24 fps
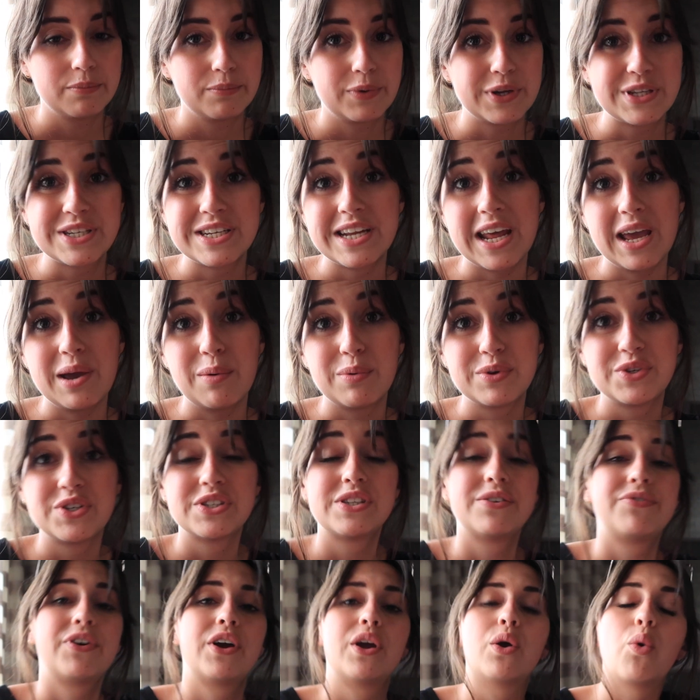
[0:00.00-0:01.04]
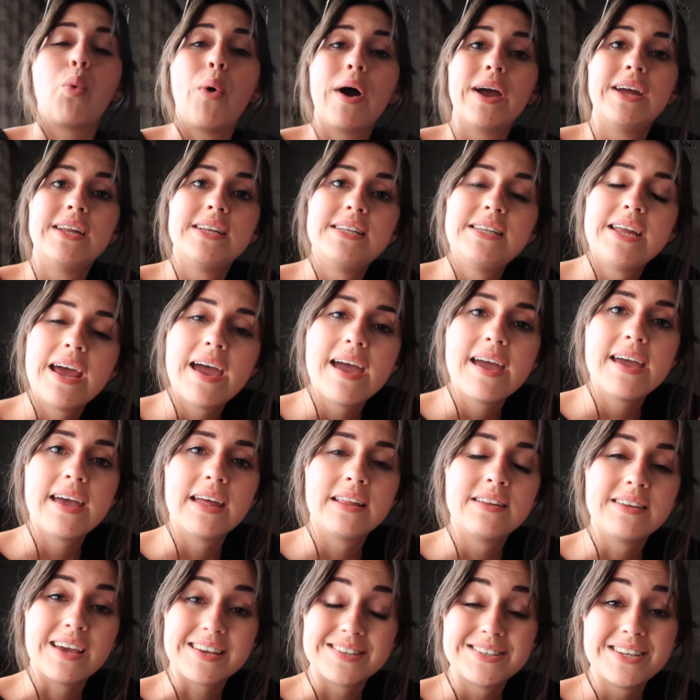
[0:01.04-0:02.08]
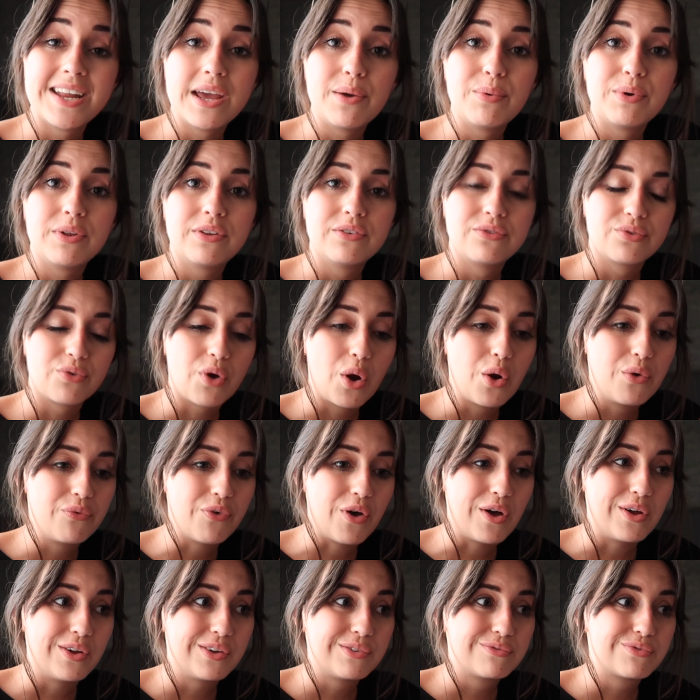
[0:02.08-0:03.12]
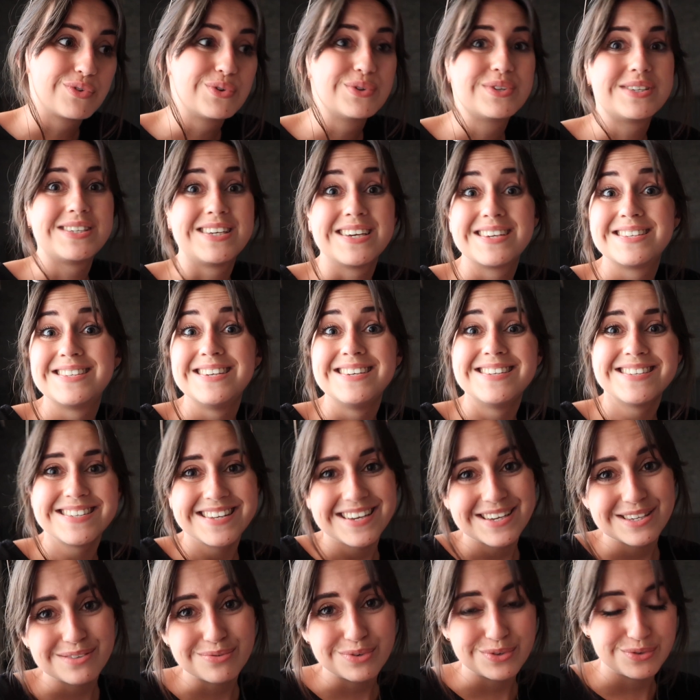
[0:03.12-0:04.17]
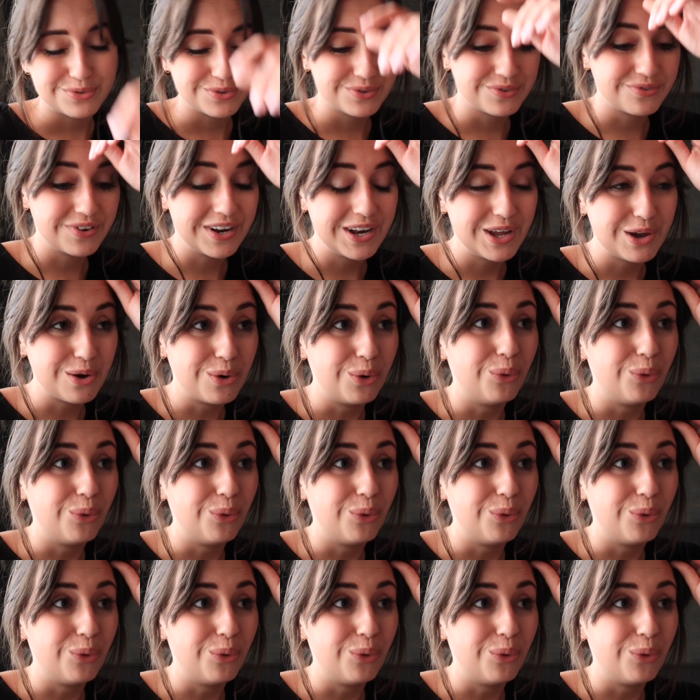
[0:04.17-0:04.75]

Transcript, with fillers: But today was just a very quiet day, and yesterday we drove on Route sixty-six, which was really